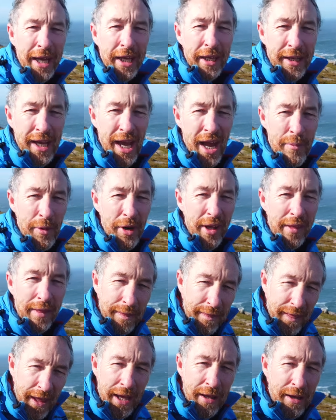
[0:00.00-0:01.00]
back of the camera, I
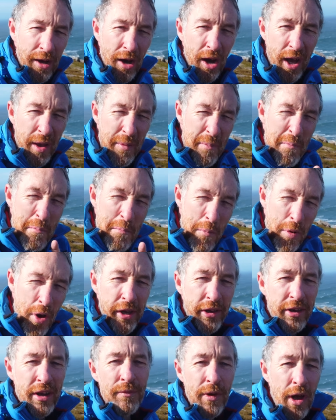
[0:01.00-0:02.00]
think I
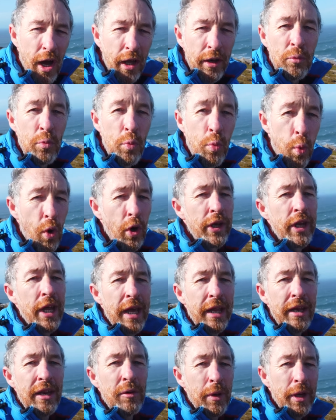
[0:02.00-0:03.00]
might have gotten one
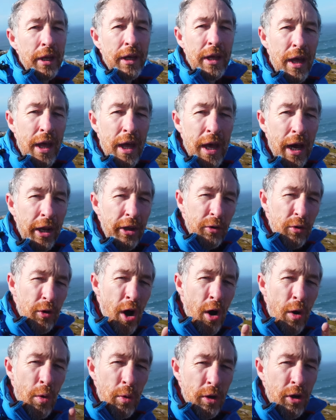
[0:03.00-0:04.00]
anyway. I don't
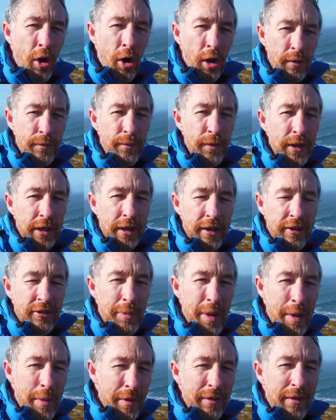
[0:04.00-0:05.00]
know how colourful it
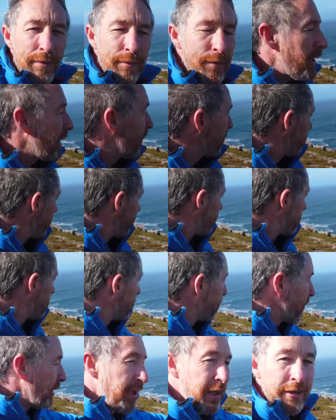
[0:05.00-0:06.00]
is, maybe at the faintest,
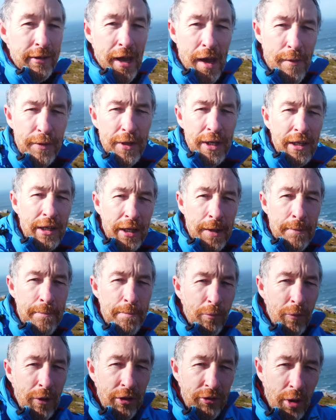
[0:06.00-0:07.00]
but definitely
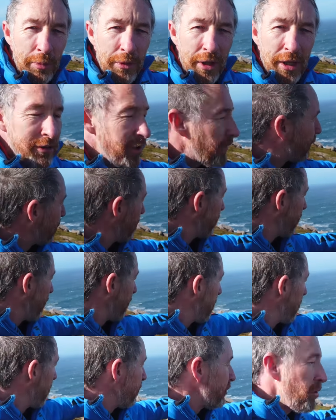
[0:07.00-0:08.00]
something different
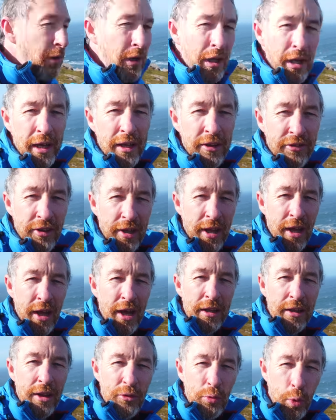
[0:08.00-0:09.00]
anyway in utilising
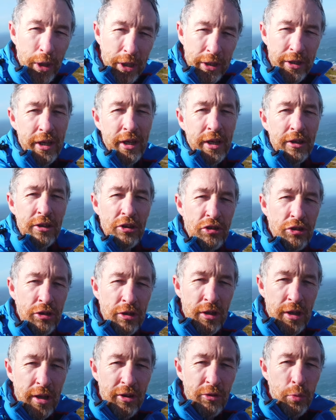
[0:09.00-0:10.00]
this windy
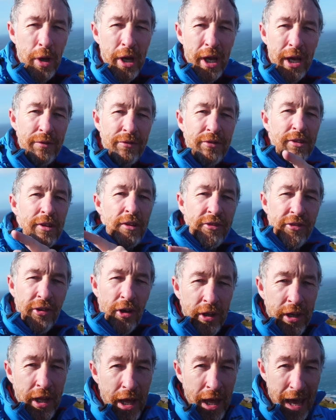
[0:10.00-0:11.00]
condition, these waves, the
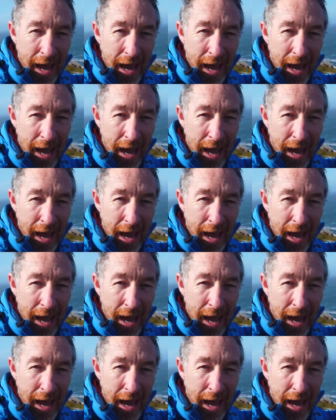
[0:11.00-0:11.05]
sun,